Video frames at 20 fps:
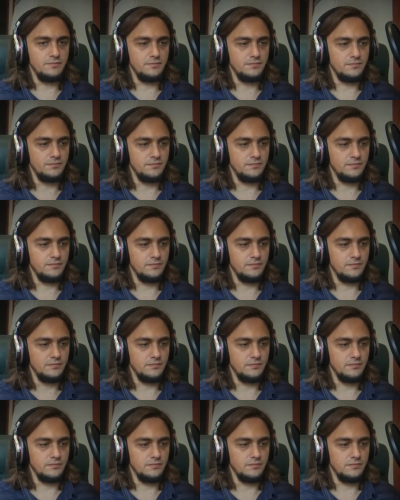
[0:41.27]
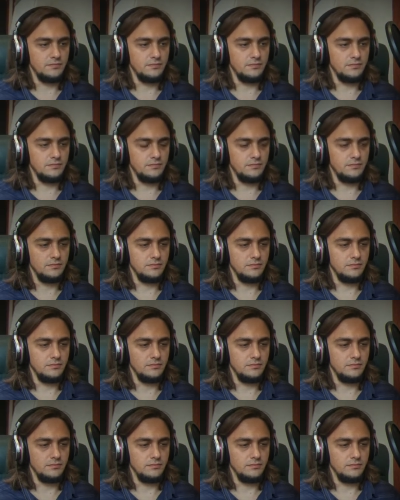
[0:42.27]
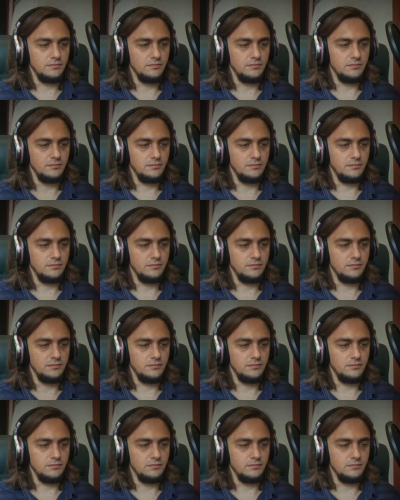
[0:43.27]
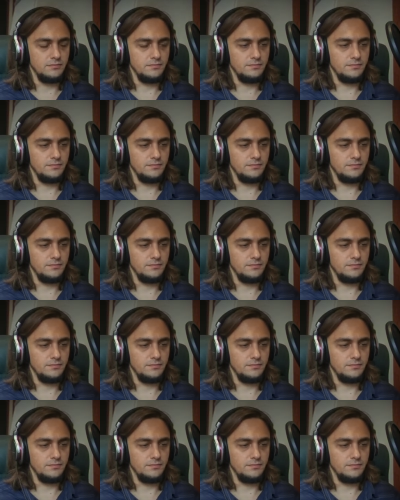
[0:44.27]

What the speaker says: No one is speaking in this clip.